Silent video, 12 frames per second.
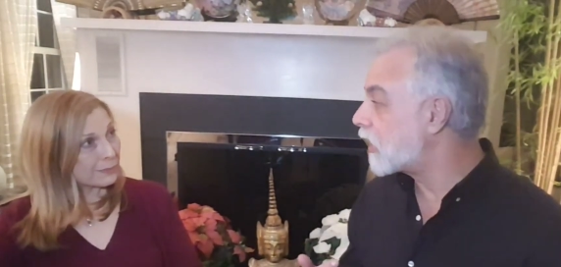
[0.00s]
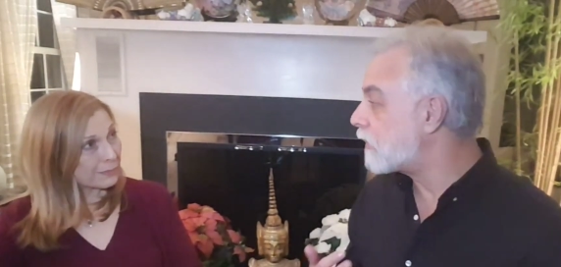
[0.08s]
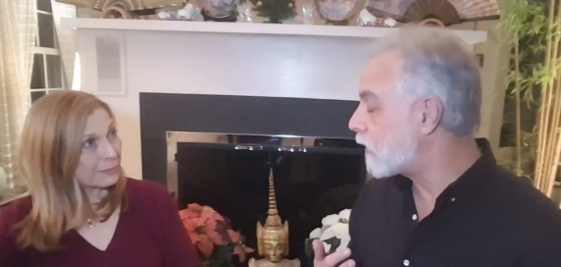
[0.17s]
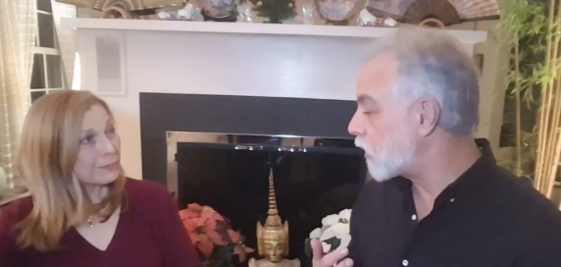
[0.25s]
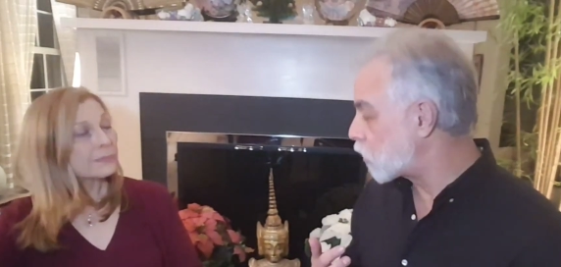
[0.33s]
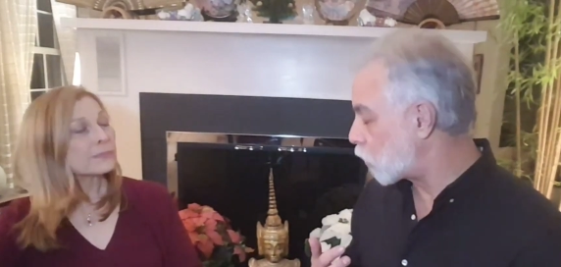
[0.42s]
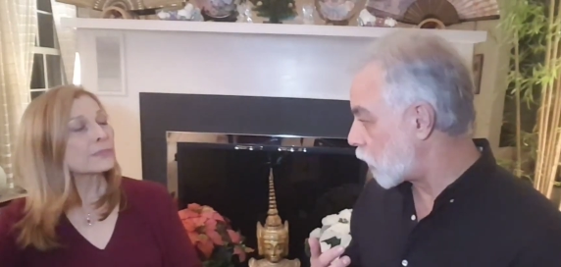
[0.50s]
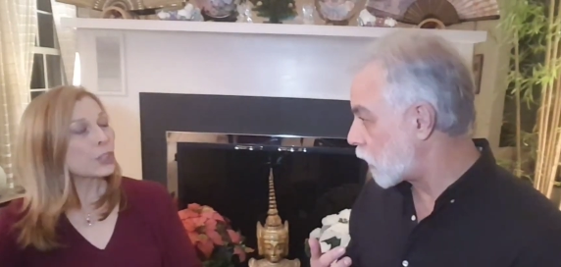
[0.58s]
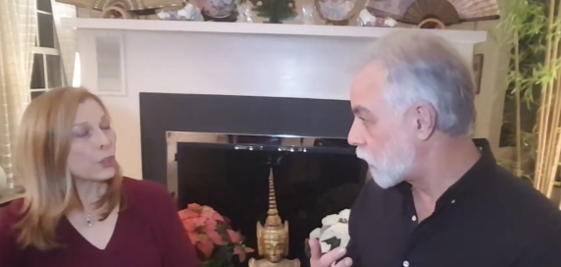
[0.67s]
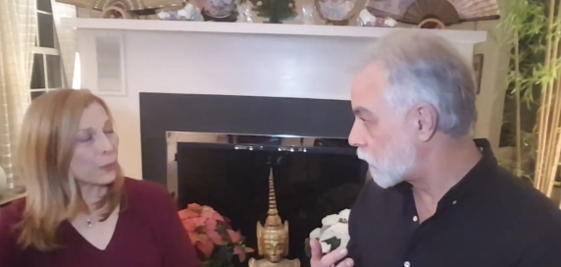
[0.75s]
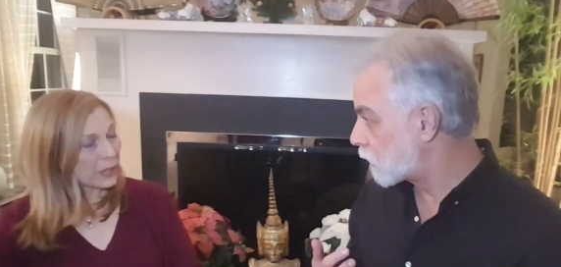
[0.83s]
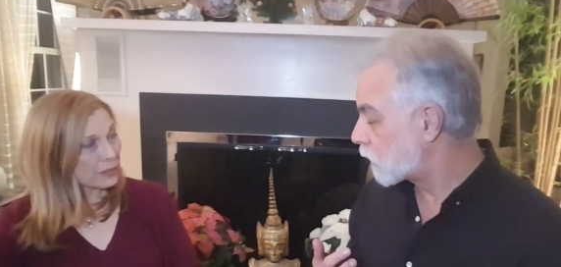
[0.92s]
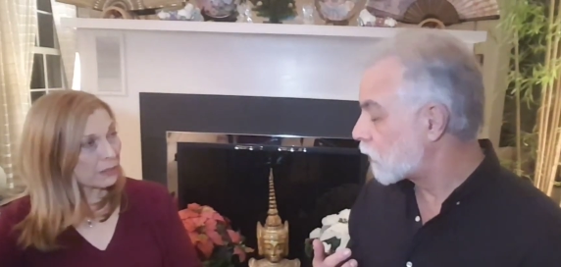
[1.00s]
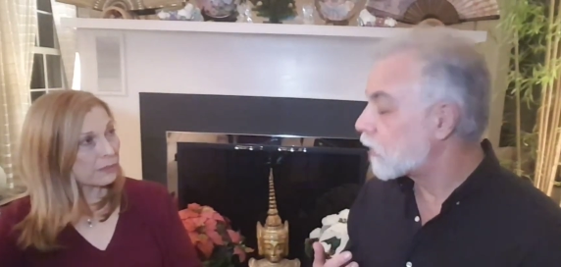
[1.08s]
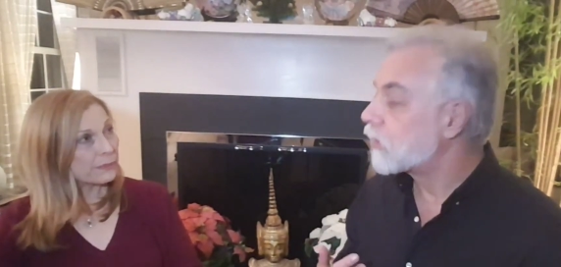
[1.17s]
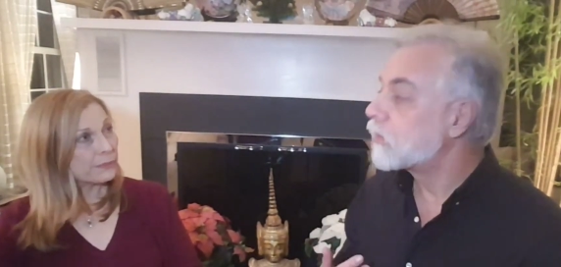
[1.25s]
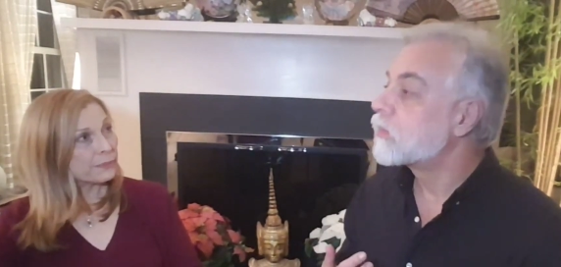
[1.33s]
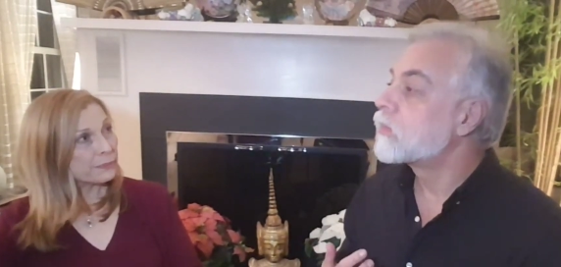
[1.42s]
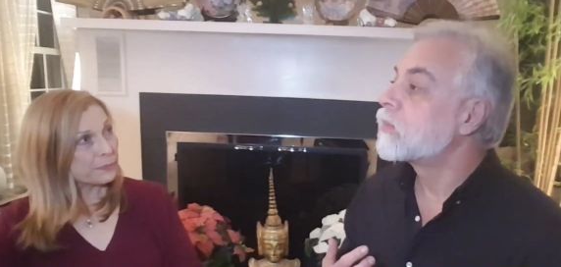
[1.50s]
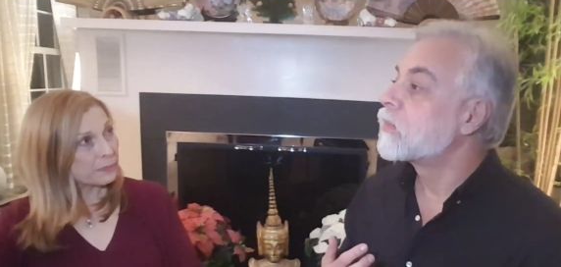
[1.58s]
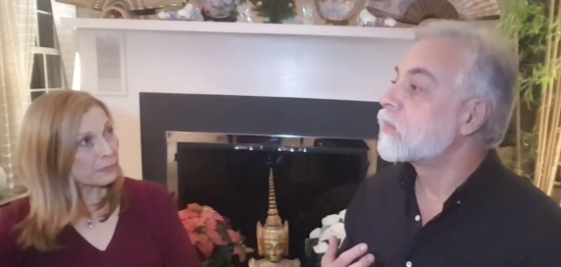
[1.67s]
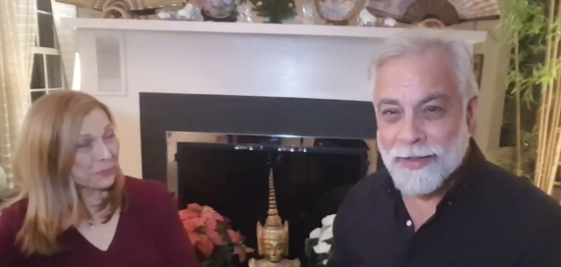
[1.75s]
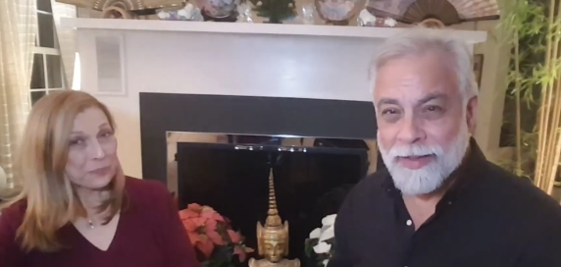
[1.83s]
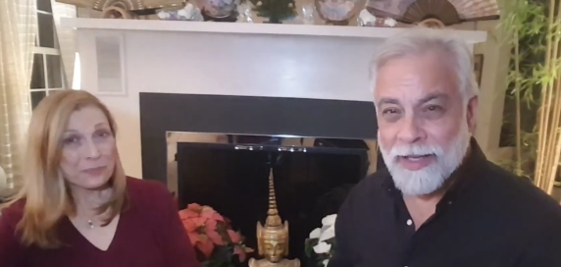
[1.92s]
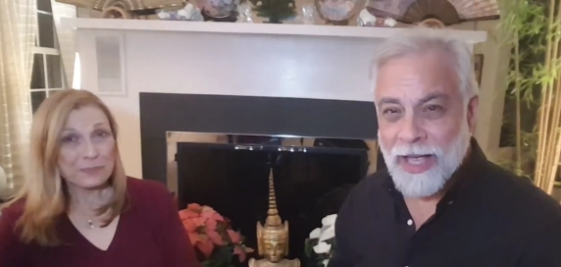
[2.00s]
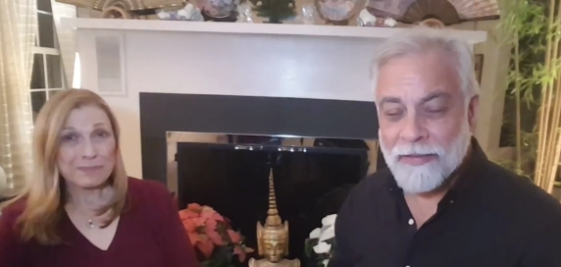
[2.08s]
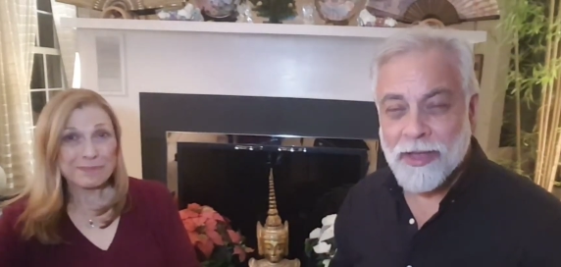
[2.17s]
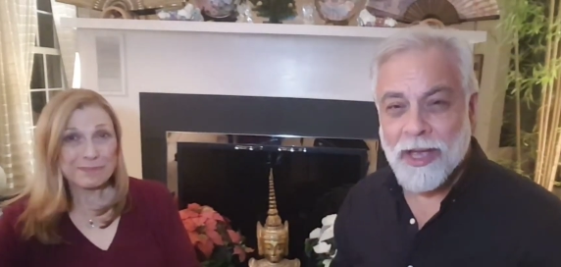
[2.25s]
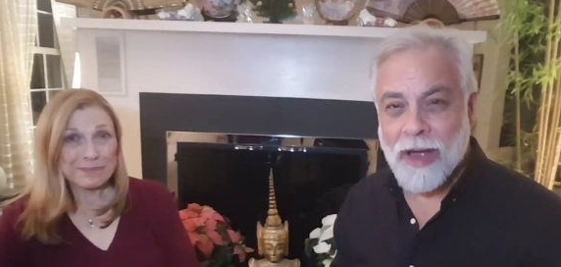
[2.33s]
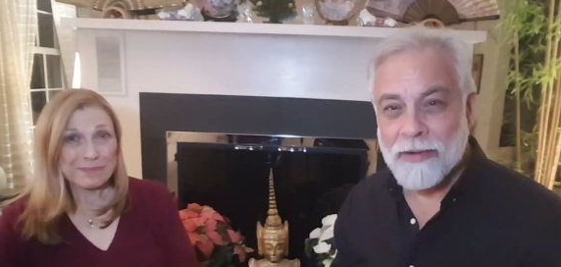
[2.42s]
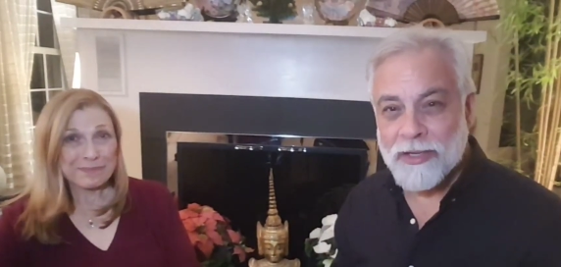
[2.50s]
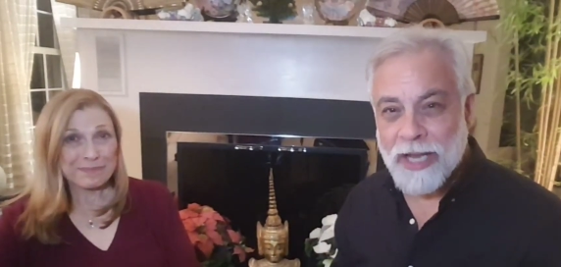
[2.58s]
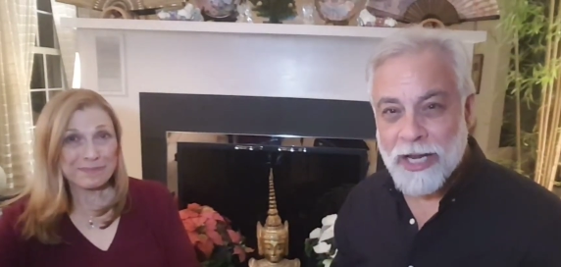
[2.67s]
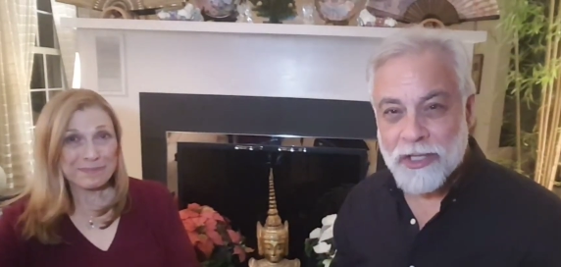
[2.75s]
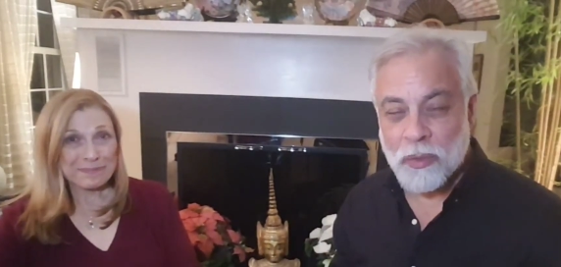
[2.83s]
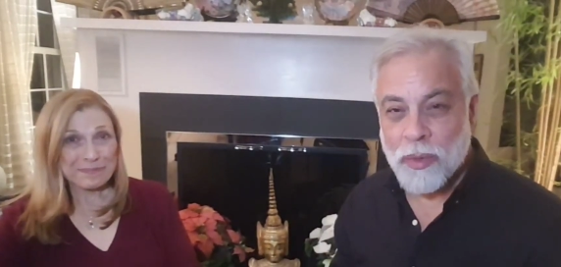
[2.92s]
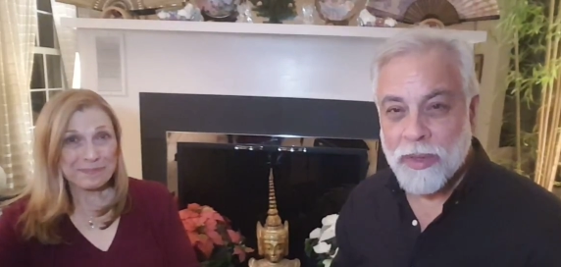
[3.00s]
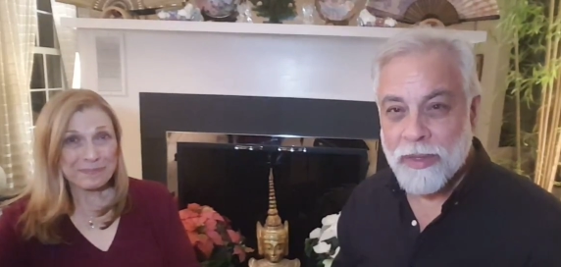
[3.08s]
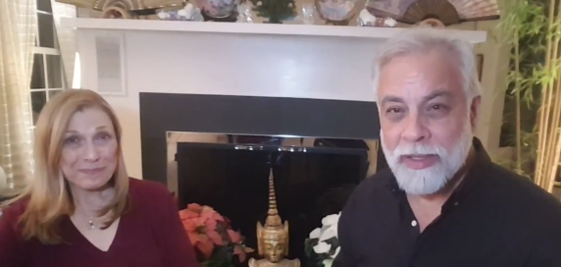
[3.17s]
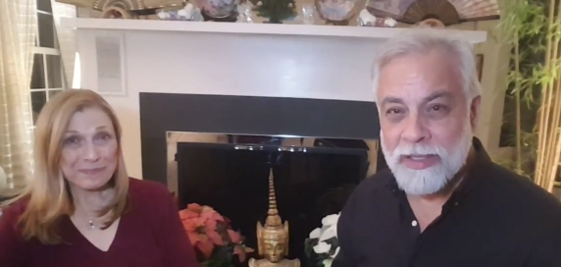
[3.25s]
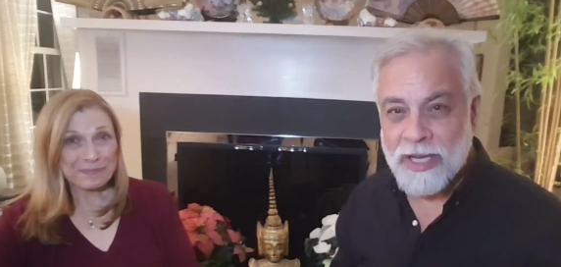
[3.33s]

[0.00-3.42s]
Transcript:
Speaker 1: an individual. Correct having a conversation with